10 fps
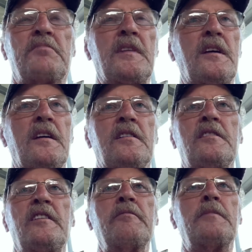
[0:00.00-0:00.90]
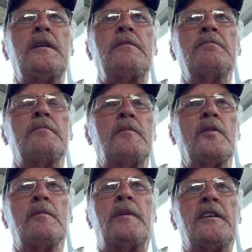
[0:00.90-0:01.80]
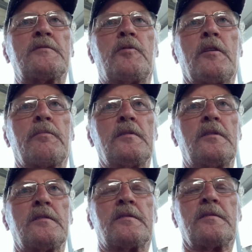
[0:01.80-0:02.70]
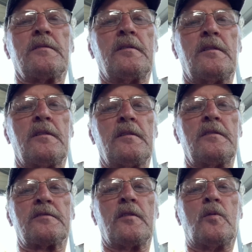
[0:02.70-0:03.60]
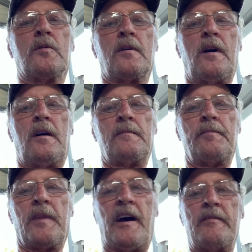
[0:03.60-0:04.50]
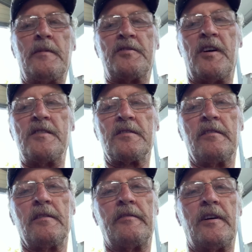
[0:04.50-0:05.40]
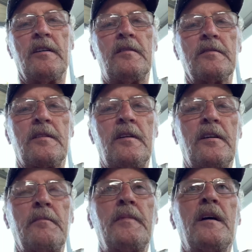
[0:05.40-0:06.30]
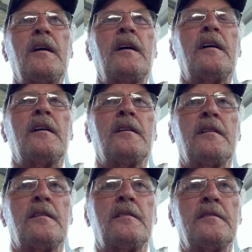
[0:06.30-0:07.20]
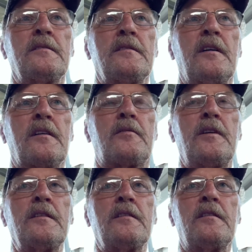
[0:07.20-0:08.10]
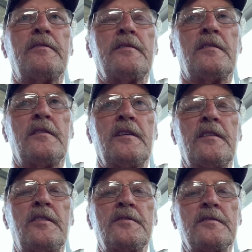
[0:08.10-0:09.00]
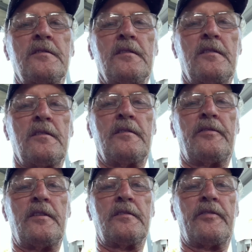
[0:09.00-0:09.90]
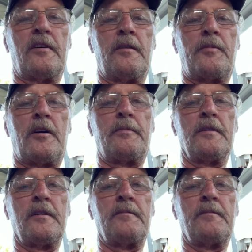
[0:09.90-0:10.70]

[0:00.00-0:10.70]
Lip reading: it could even be real bad spark plugs. They're so wore out, haven't been changed in a very long time, not creating enough ignition fit the fire properly.